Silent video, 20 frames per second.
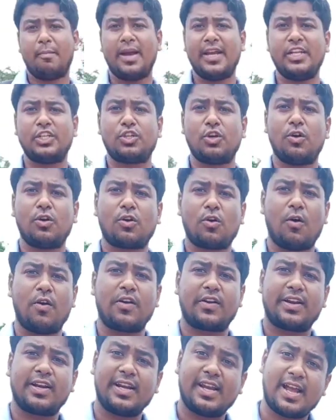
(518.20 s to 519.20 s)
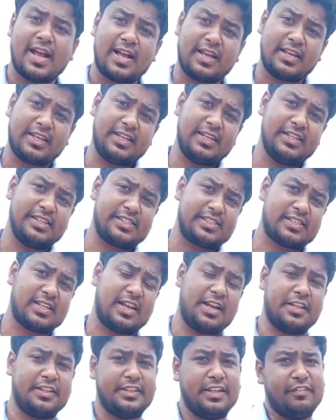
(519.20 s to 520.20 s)
Mitochondria is
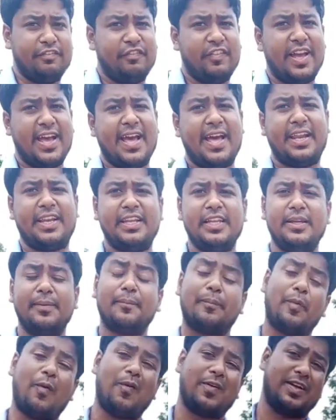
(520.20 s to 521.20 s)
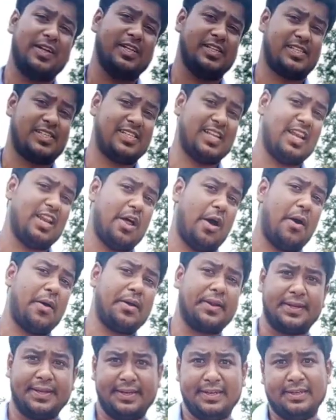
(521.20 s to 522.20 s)
another very important cell
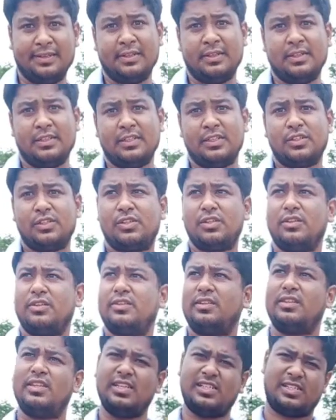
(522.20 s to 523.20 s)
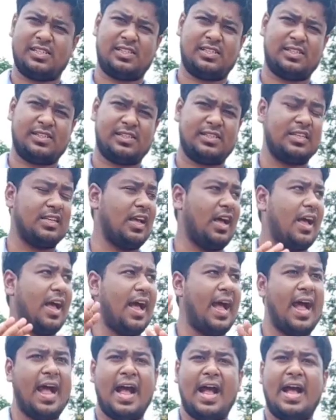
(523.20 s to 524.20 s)
organelle. So this
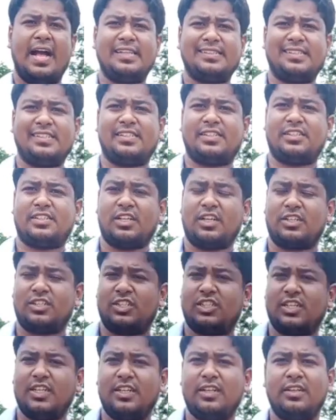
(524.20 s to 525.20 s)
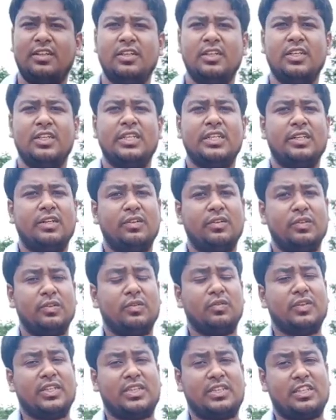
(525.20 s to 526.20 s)
has a structure
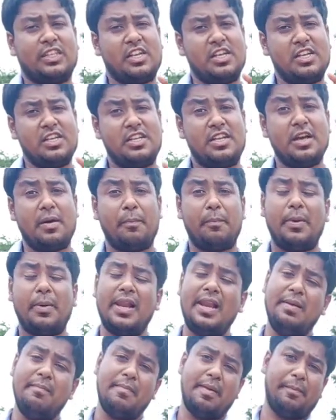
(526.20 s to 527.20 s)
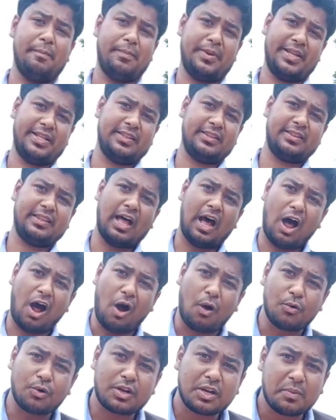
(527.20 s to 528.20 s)
with double membrane. The
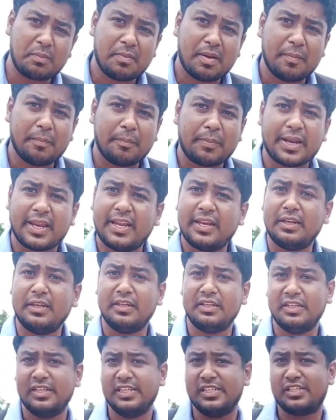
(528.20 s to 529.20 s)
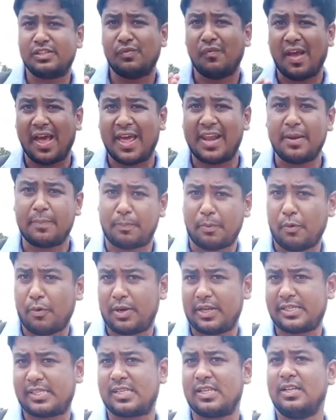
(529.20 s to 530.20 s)
outer membrane is very
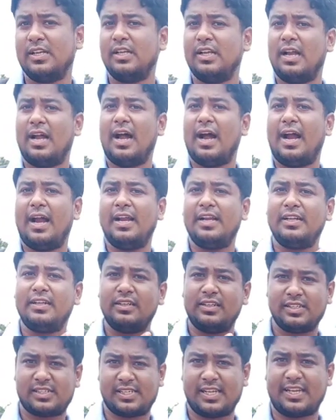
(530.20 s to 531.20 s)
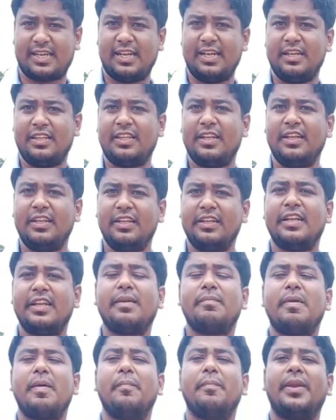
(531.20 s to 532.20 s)
porous, and the inner
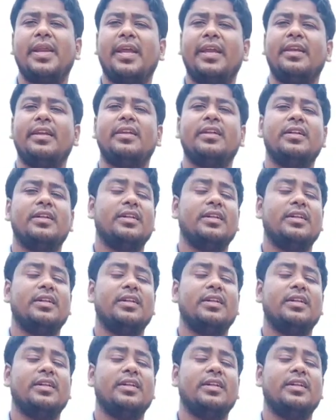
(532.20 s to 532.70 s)
membrane